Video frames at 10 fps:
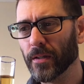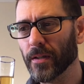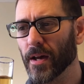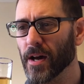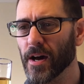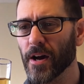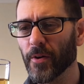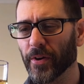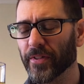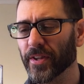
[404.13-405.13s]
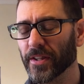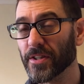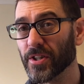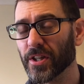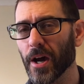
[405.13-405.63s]
no, I think this
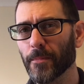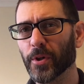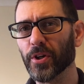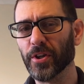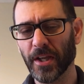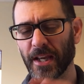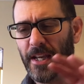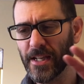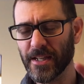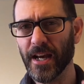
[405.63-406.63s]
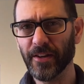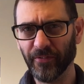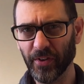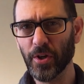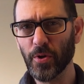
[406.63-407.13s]
has come good. It's had a
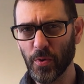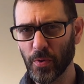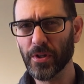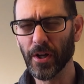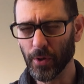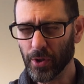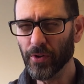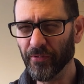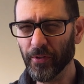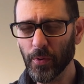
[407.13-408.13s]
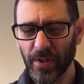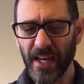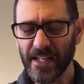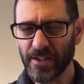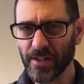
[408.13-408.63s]
few, you know, a good few
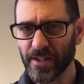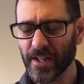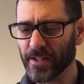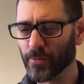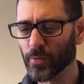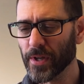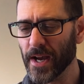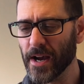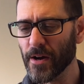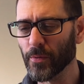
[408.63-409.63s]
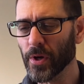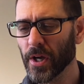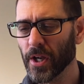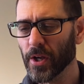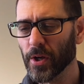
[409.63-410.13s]
days to settle down
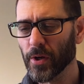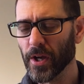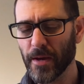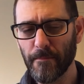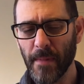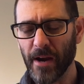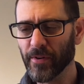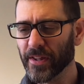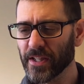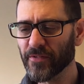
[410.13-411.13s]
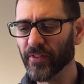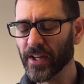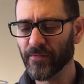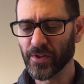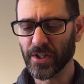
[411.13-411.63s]
and marry these
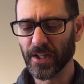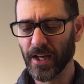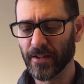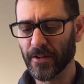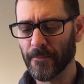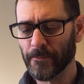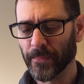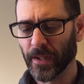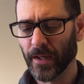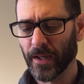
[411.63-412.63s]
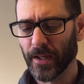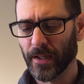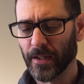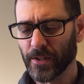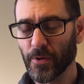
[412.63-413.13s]
flavours together.
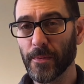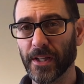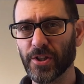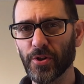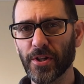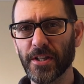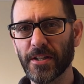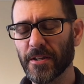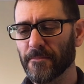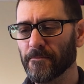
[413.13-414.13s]
So I'm excited.